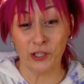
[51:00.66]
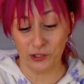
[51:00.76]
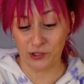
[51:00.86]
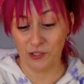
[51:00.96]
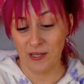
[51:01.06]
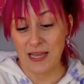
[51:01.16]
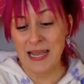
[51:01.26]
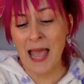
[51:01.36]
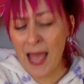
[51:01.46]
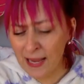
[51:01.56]
on my
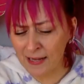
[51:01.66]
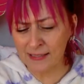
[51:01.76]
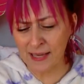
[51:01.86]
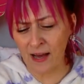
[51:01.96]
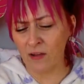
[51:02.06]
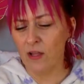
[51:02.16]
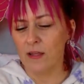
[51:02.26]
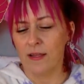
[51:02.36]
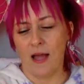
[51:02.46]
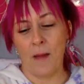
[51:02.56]
tush. Hey, I
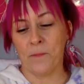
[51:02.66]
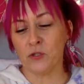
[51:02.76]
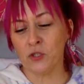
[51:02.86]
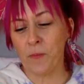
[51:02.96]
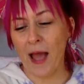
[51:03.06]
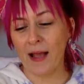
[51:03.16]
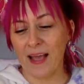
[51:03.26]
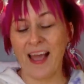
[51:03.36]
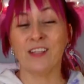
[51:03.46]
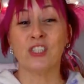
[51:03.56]
yell. I push
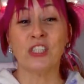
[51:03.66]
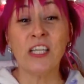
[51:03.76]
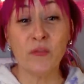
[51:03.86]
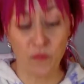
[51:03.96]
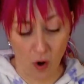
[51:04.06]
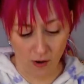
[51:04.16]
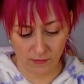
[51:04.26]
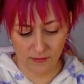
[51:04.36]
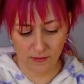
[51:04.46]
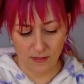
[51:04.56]
her back, and she
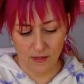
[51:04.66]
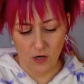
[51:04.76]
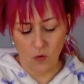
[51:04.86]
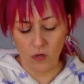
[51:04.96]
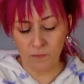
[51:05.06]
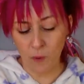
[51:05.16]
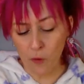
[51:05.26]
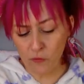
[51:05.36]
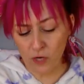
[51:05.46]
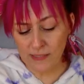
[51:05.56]
falls.
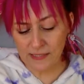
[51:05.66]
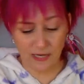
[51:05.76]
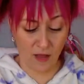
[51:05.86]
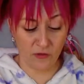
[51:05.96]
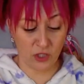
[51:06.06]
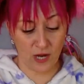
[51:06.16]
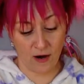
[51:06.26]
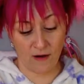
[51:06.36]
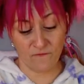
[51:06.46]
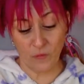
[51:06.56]
We both try sitting
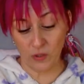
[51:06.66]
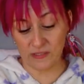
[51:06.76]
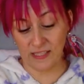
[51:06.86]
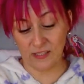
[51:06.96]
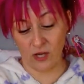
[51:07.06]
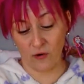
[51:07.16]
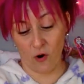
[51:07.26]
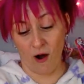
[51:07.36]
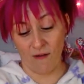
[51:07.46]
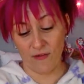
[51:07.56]
on the chair and forcing
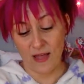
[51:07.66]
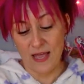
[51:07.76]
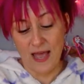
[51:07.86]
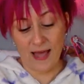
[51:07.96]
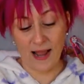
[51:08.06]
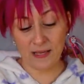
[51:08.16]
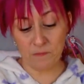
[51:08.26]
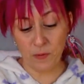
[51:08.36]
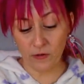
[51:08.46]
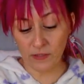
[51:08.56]
each other off,
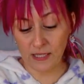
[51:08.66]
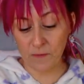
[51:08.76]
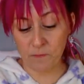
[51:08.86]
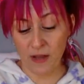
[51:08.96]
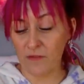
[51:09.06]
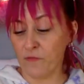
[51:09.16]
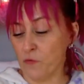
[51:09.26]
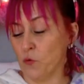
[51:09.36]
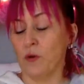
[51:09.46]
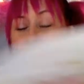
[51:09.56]
and I can barely get a
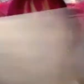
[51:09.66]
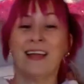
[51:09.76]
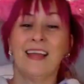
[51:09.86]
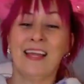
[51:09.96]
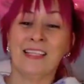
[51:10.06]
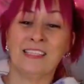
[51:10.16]
bite of food